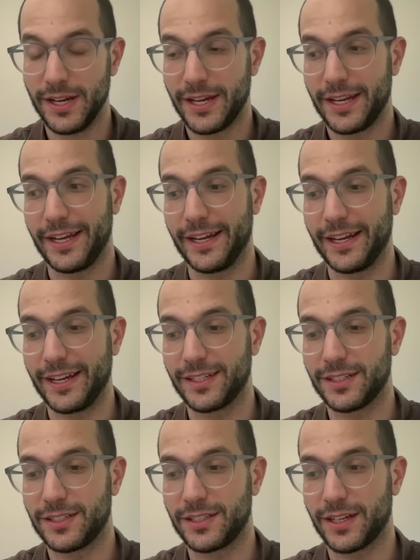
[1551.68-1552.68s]

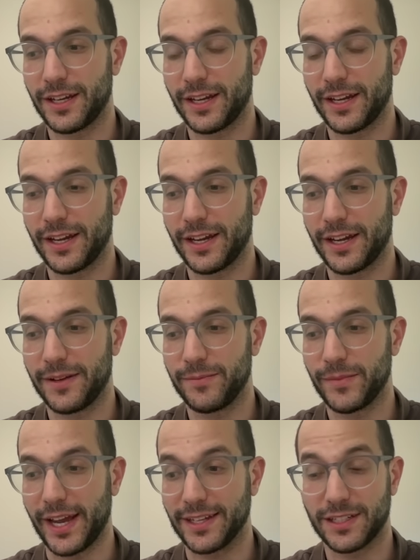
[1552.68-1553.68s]
and
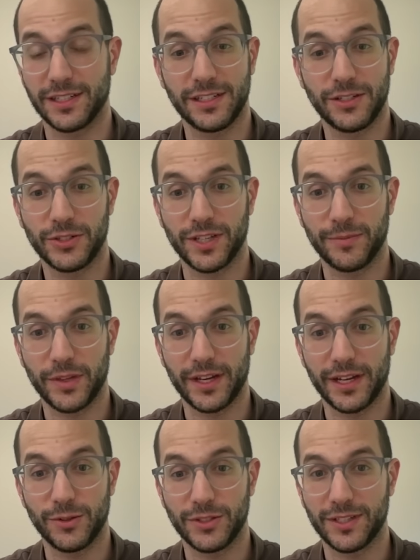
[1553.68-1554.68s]
ask it to do something,
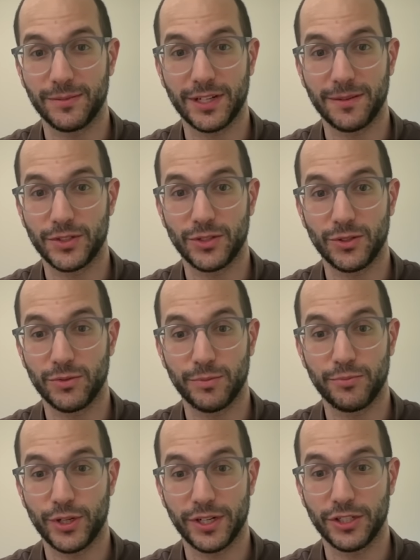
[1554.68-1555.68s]
and it would sometimes do a
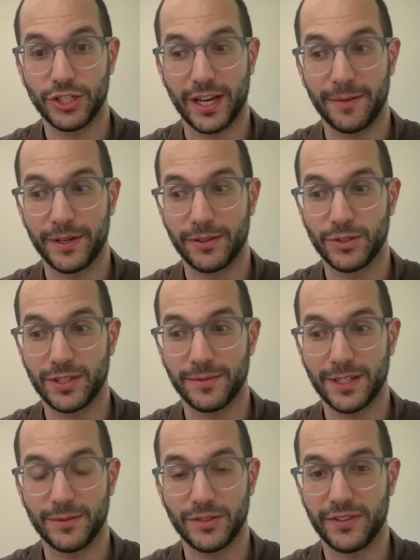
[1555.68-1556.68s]
pretty good job, and it would
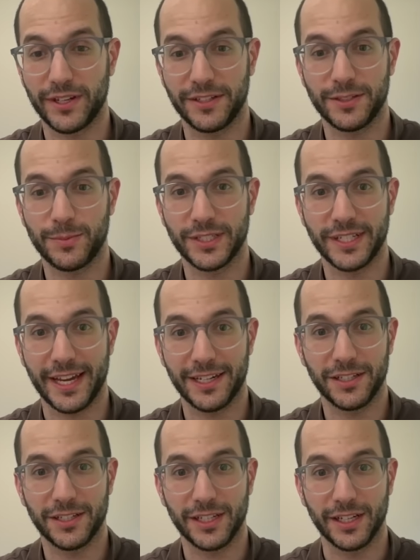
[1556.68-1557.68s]
sometimes fail
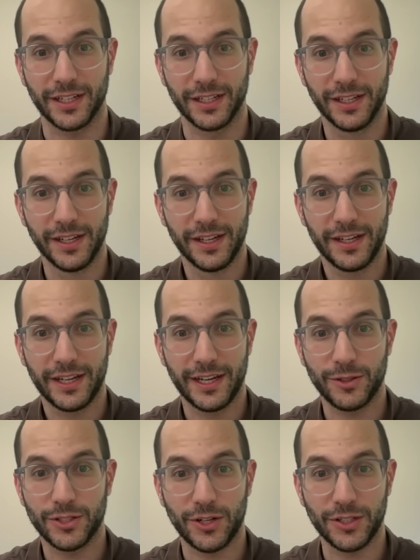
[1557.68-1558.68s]
spectacularly, and it
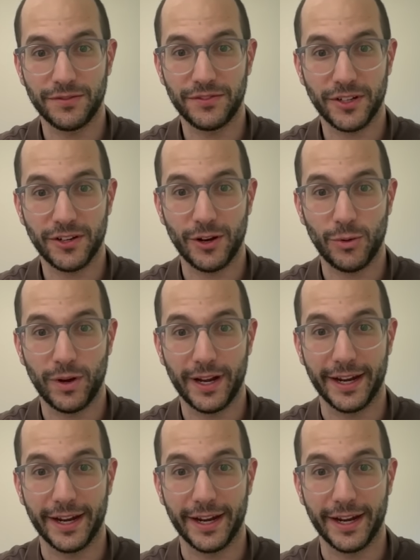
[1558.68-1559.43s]
was hard to figure out why.